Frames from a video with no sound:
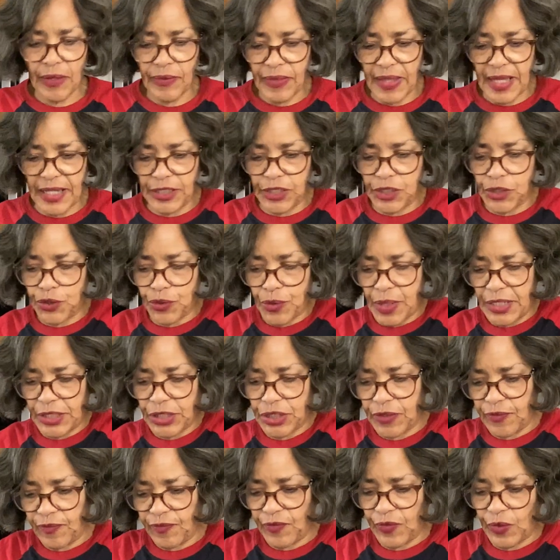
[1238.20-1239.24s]
That's stretch
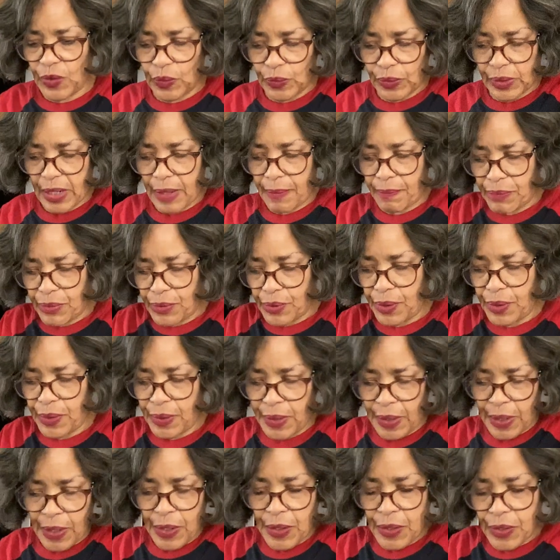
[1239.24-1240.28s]
and fold number
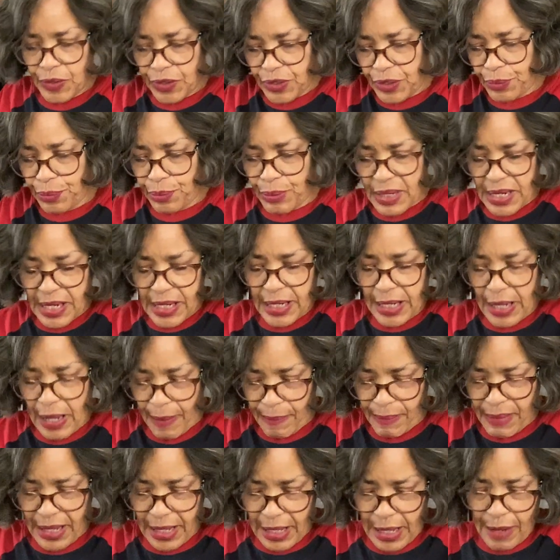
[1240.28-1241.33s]
3
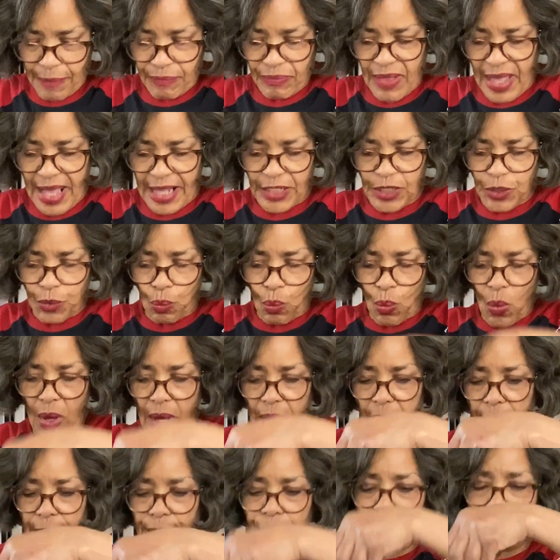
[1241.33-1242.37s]
coming up. That's
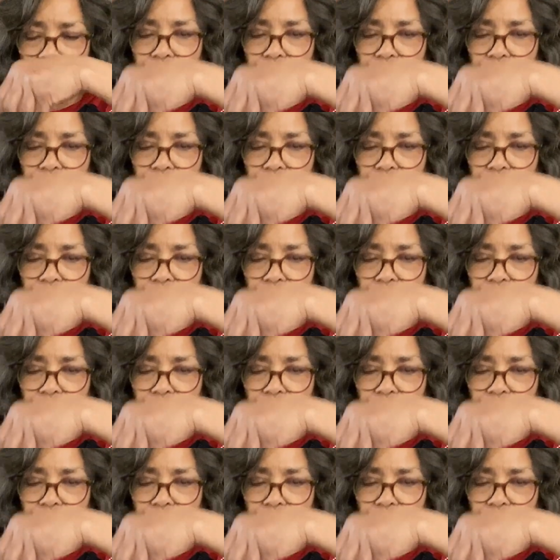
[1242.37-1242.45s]
1.